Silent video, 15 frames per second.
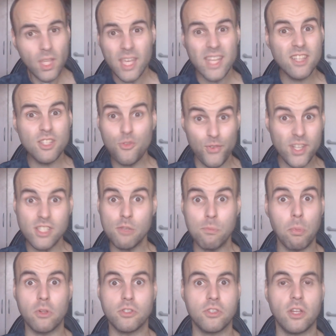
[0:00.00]
it's
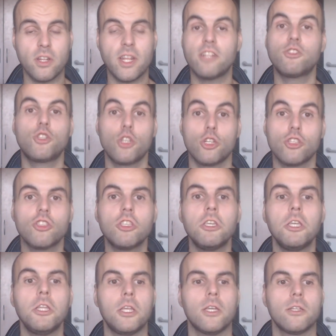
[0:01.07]
fixable. It's just
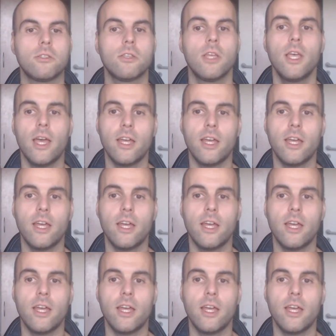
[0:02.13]
tedious.